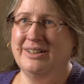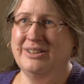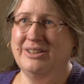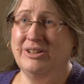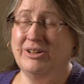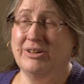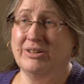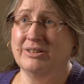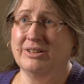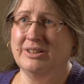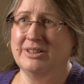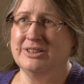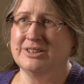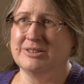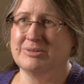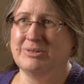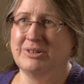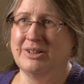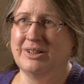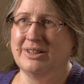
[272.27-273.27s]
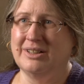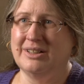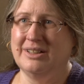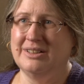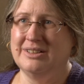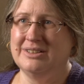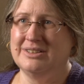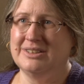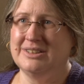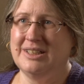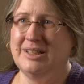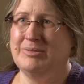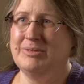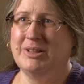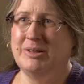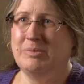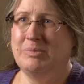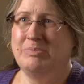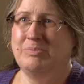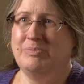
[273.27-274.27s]
Yardley's work. It
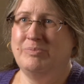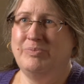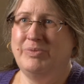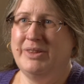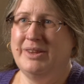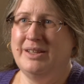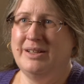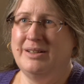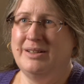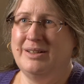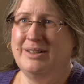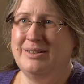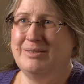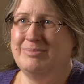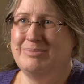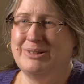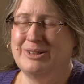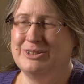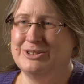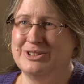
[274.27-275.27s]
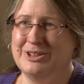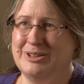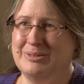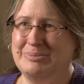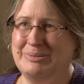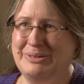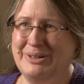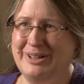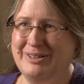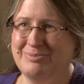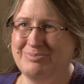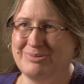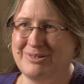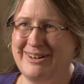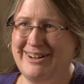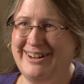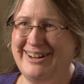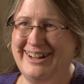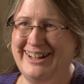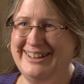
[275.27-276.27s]
seemed personal point of
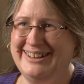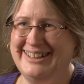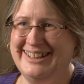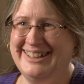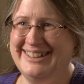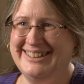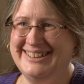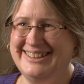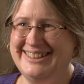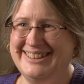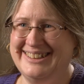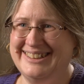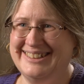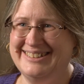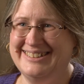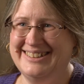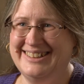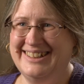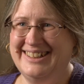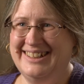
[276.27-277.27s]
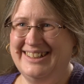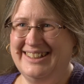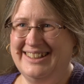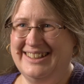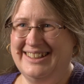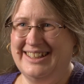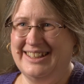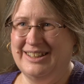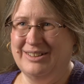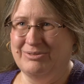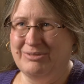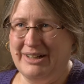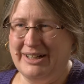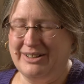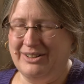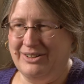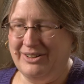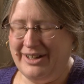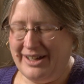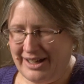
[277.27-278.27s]
pride that that the
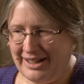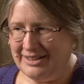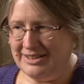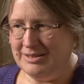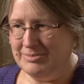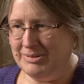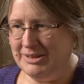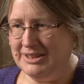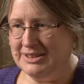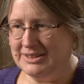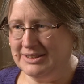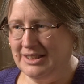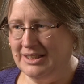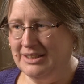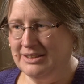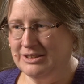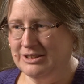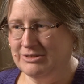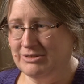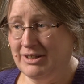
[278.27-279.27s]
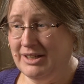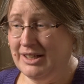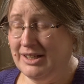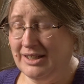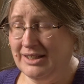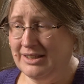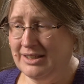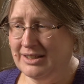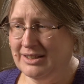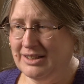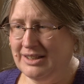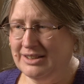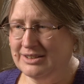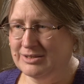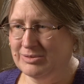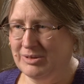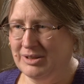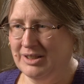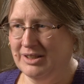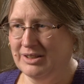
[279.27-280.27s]
record had to be set straight. I think
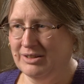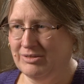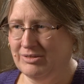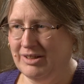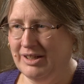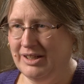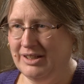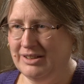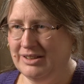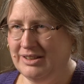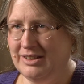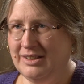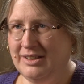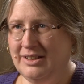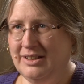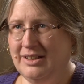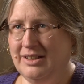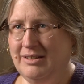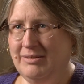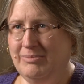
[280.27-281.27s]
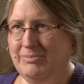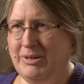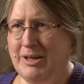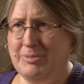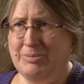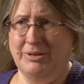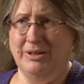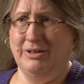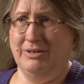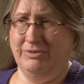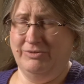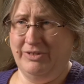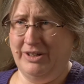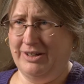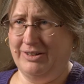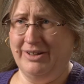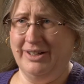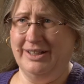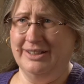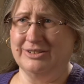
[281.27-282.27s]
that's one of the great people are
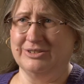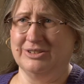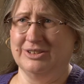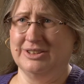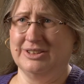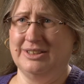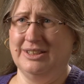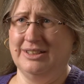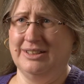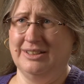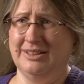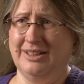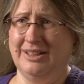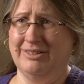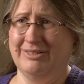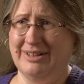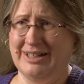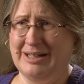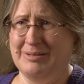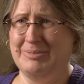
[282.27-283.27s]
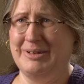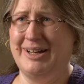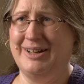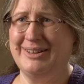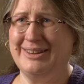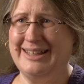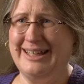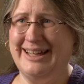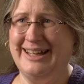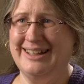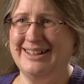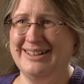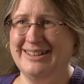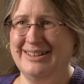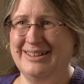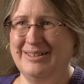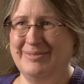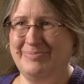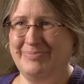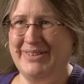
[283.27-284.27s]
very interested in hearing about that
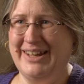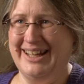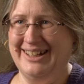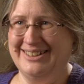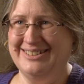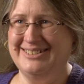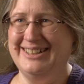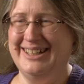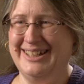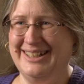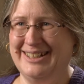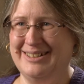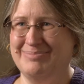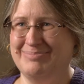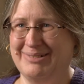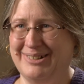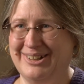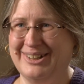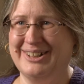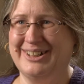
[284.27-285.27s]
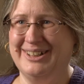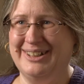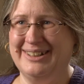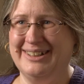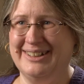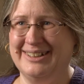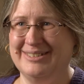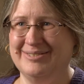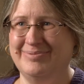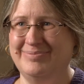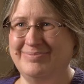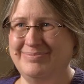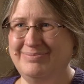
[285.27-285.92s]
annotated book, and